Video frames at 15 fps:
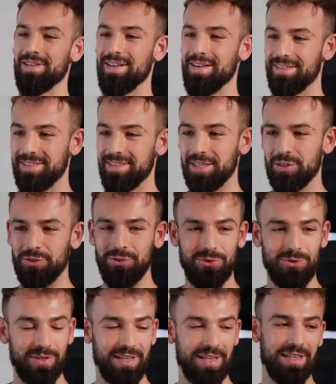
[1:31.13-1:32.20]
I think you're
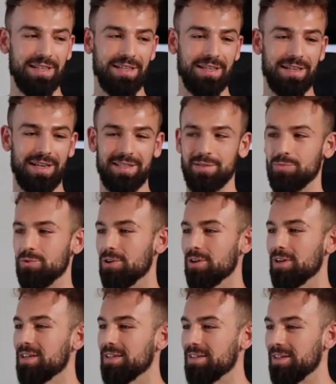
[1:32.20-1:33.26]
doing God's
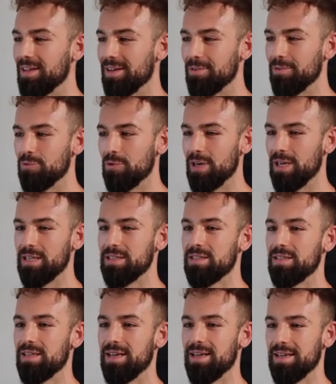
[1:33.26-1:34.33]
work in a lot of ways,
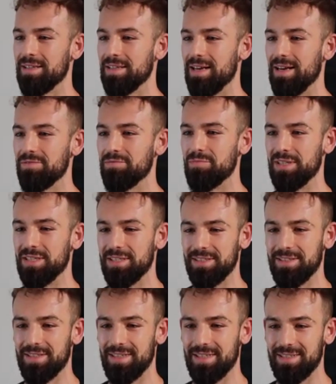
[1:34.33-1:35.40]
and I've been
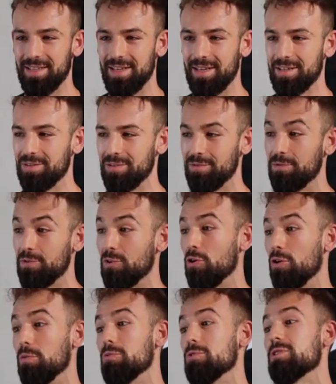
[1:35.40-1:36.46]
in that cycle for
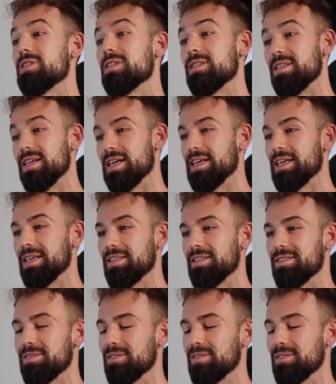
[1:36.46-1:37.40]
almost a decade,